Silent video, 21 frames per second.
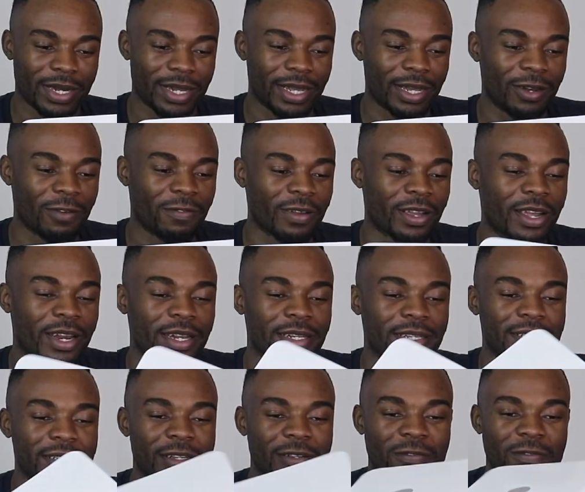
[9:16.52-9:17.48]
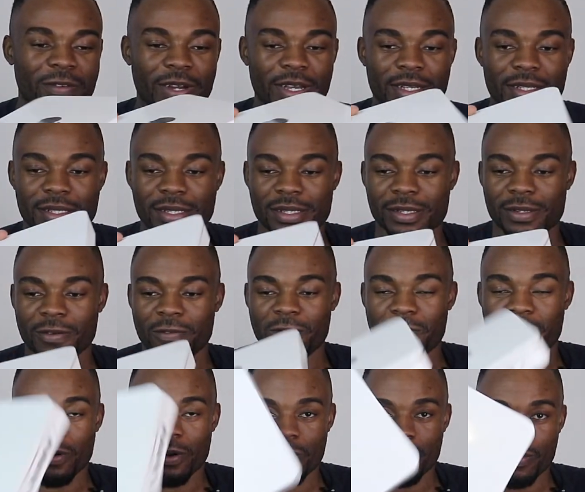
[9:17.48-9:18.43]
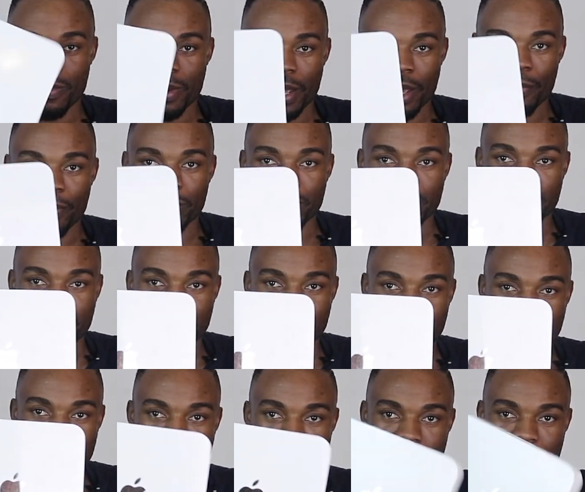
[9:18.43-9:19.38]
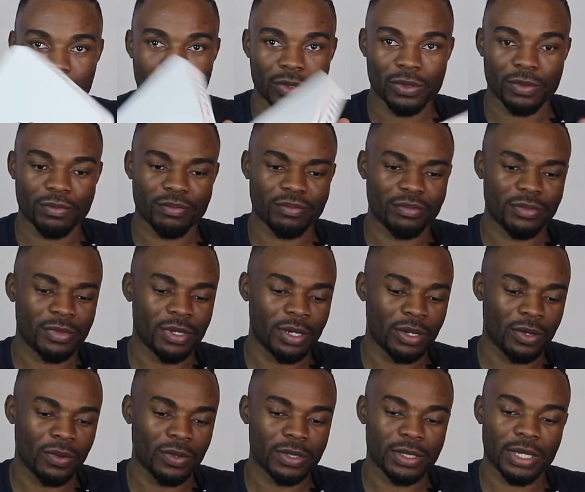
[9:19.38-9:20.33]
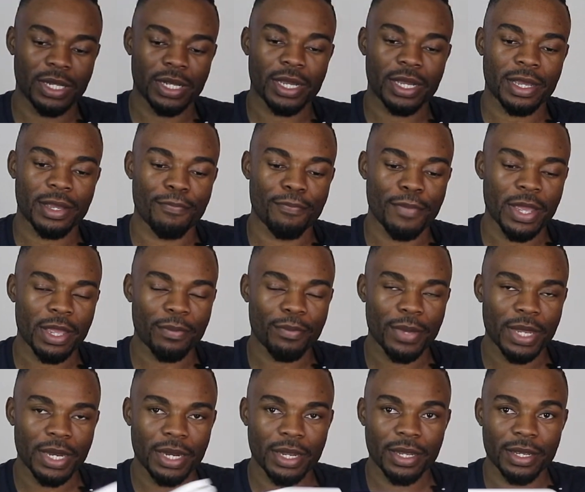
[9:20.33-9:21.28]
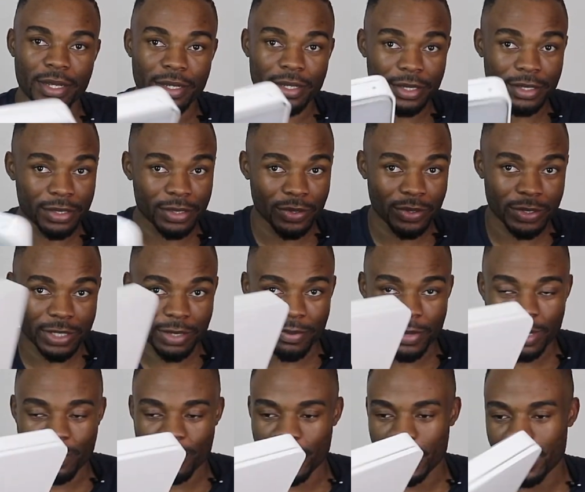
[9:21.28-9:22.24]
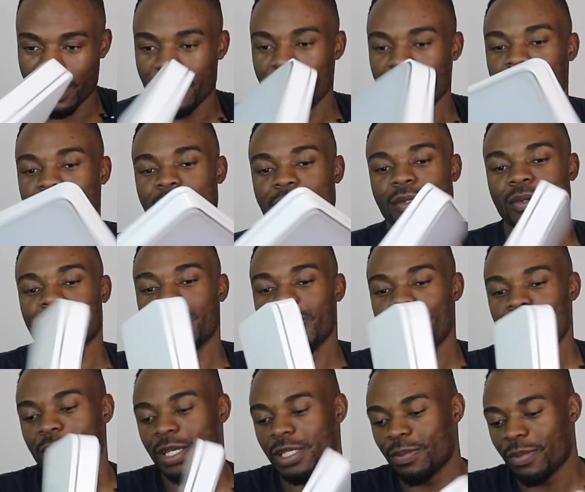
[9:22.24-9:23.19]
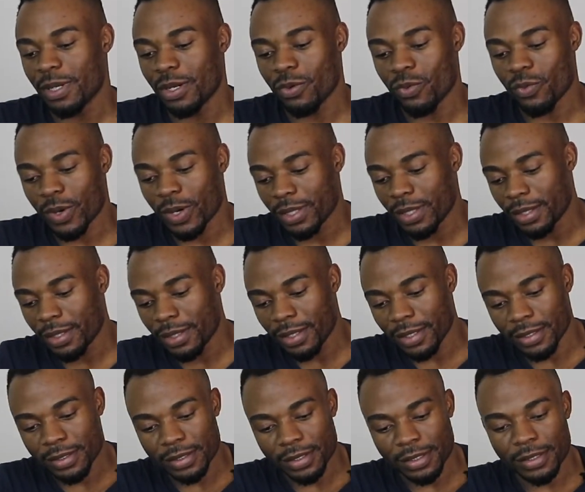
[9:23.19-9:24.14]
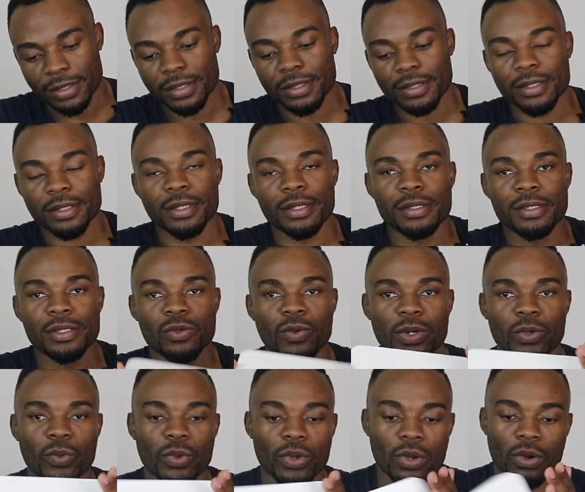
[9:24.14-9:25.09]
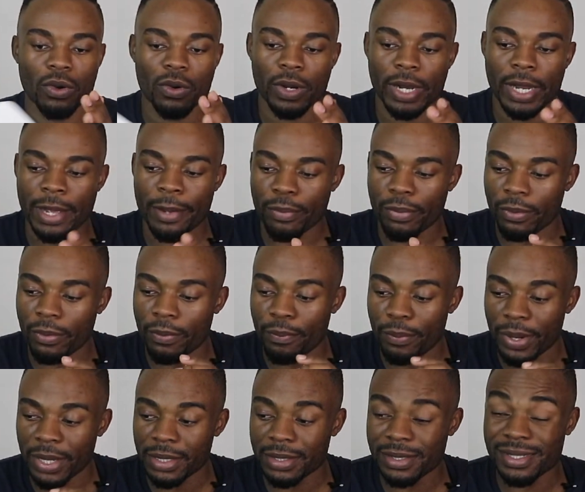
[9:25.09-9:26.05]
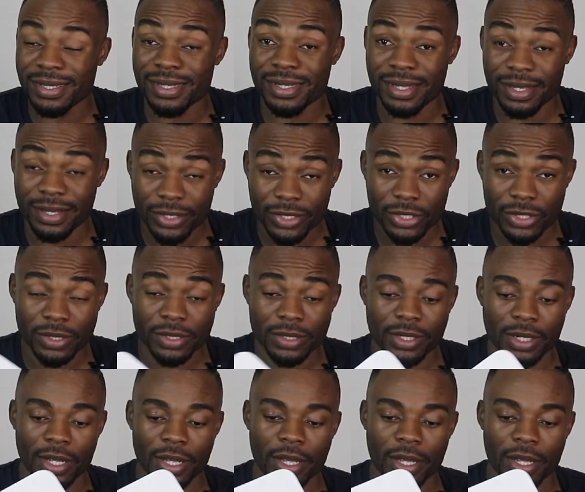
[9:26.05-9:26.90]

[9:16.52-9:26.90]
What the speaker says: hell of a crazy device from Apple. So it looks like a Mac Mini. It's not a Mac Mini. So let me explain what this is. This is what we call Apple base station,